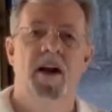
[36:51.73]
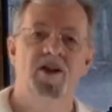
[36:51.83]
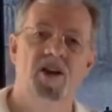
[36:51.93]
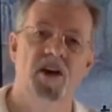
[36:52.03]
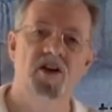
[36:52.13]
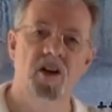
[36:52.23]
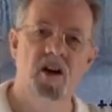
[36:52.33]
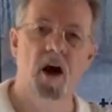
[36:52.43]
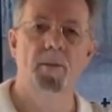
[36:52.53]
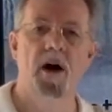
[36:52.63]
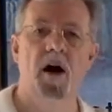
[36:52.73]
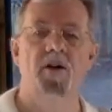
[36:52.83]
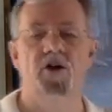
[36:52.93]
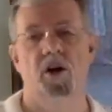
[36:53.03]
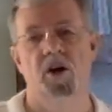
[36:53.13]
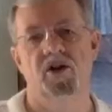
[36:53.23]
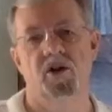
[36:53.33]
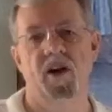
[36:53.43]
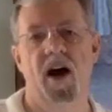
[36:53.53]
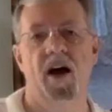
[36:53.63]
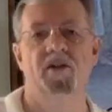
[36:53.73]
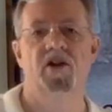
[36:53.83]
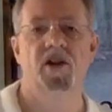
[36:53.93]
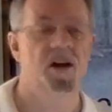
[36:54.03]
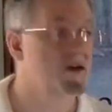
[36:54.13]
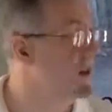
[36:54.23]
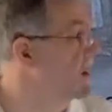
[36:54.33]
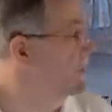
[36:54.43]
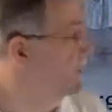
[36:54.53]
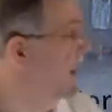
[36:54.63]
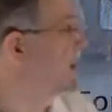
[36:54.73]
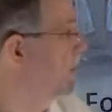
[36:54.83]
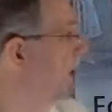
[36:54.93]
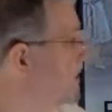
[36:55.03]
He says to the cupbearer that you're going to survive. He says to the baker,